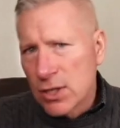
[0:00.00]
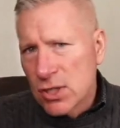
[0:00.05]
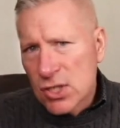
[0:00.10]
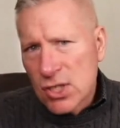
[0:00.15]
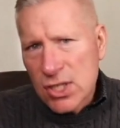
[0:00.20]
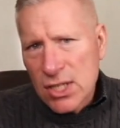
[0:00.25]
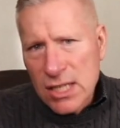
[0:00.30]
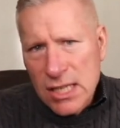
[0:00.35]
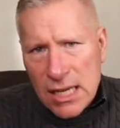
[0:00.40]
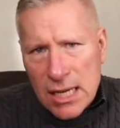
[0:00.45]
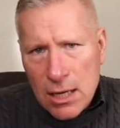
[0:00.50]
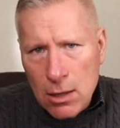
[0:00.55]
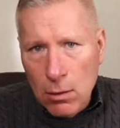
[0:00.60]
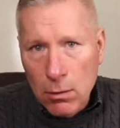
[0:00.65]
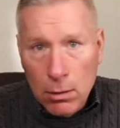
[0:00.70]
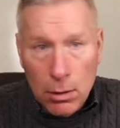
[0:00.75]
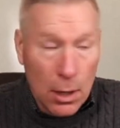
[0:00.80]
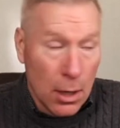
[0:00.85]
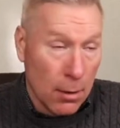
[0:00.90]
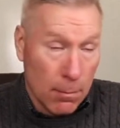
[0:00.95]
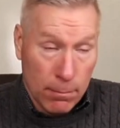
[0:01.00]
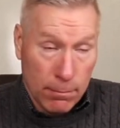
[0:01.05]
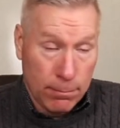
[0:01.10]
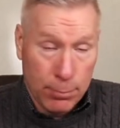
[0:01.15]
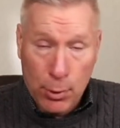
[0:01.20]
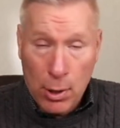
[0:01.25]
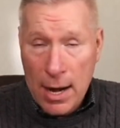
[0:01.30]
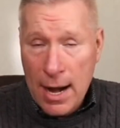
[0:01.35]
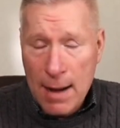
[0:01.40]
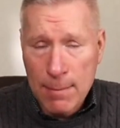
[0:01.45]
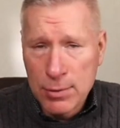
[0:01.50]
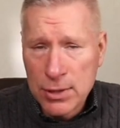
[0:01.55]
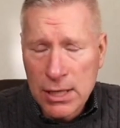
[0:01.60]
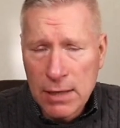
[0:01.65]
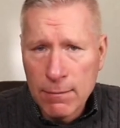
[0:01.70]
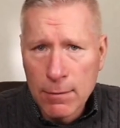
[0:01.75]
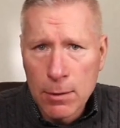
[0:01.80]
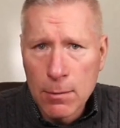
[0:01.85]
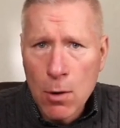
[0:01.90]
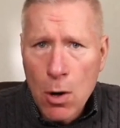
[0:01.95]
steel, perhaps
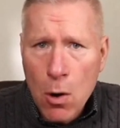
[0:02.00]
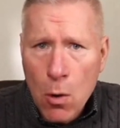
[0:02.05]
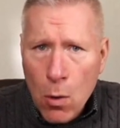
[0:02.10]
even